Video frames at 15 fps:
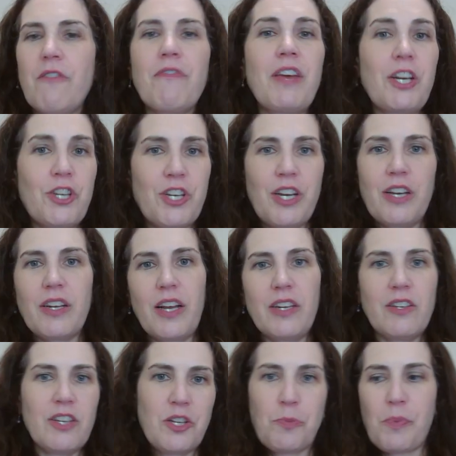finish it
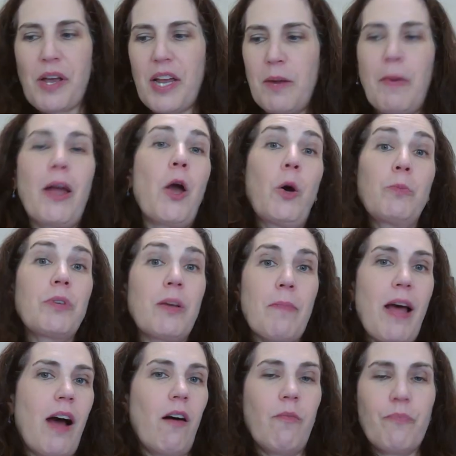and display it in my home
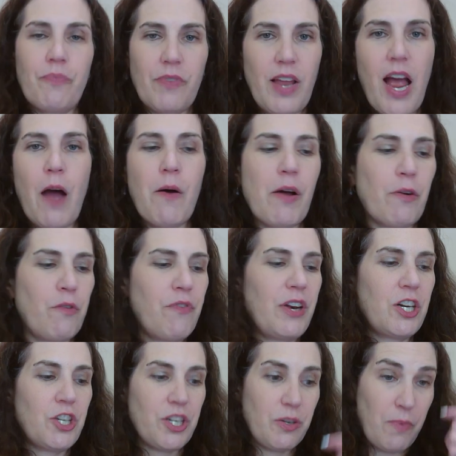somehow. How I will
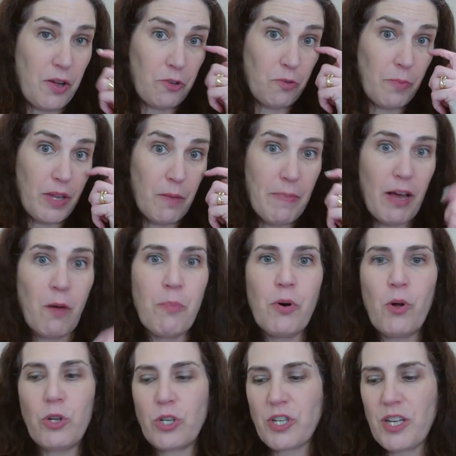finish it, whether it will be a bell
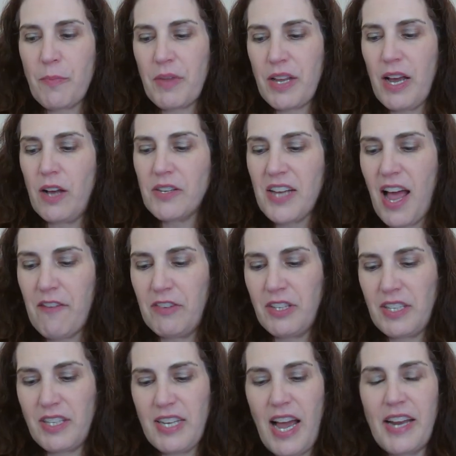pull or something else, I
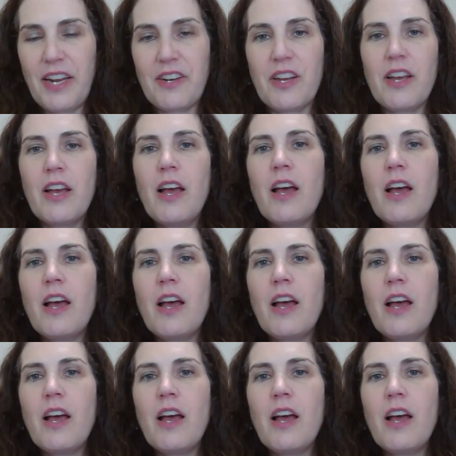haven't decided.